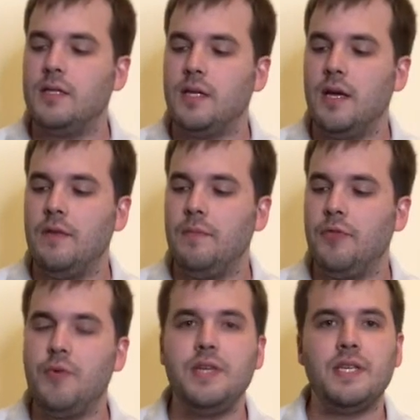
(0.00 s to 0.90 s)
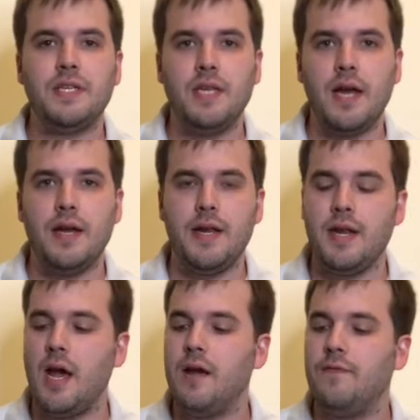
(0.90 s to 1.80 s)
It's
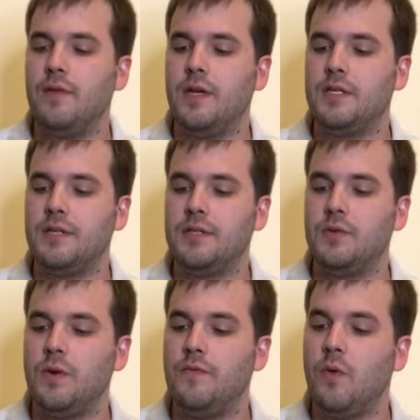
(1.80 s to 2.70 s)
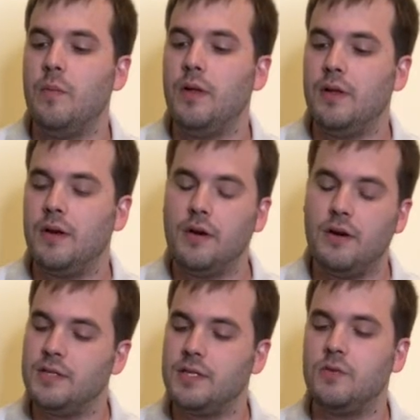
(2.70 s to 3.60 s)
$369.99 for the
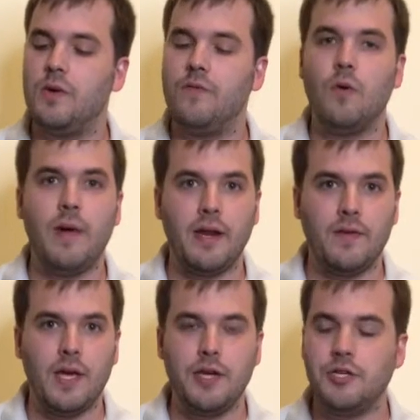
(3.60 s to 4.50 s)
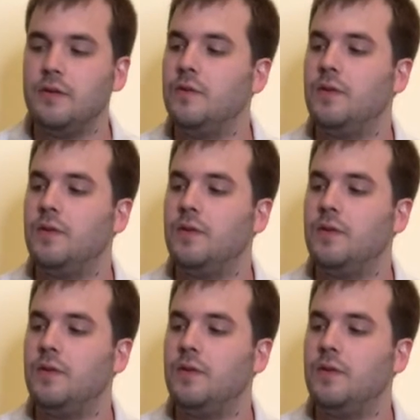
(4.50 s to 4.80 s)
6-24 magnification